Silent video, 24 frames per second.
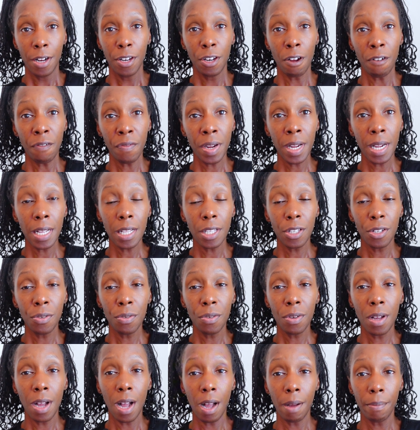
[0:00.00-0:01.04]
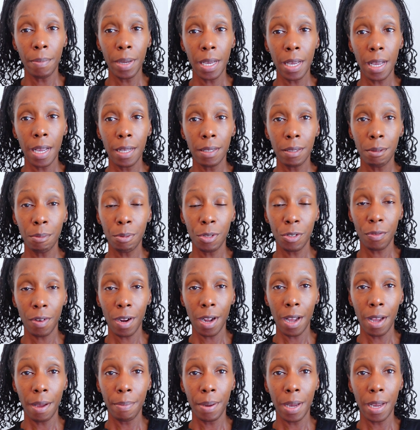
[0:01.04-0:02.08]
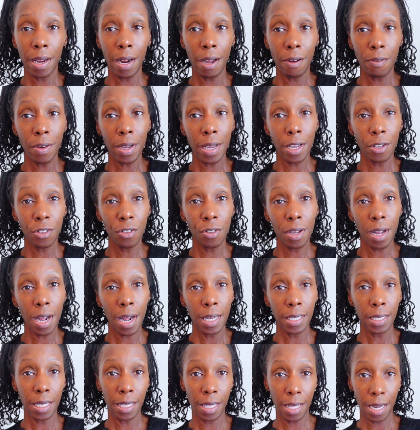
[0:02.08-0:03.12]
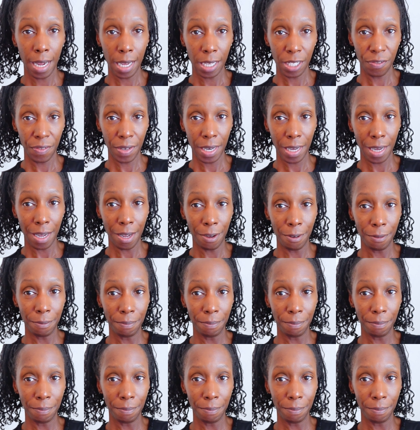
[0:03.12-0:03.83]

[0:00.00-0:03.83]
Don't forget to comment and subscribe, and I will catch you guys in the next video.